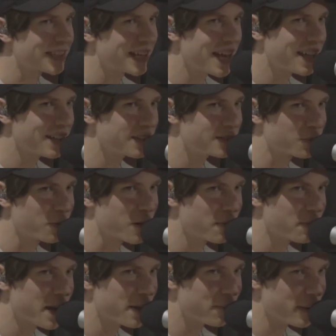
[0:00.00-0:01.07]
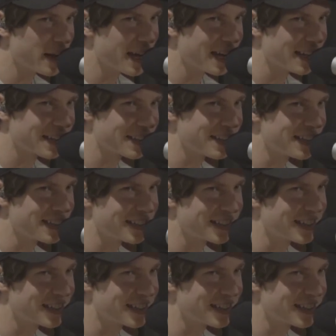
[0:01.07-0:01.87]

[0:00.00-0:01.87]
dang, look, it's a one-man band. He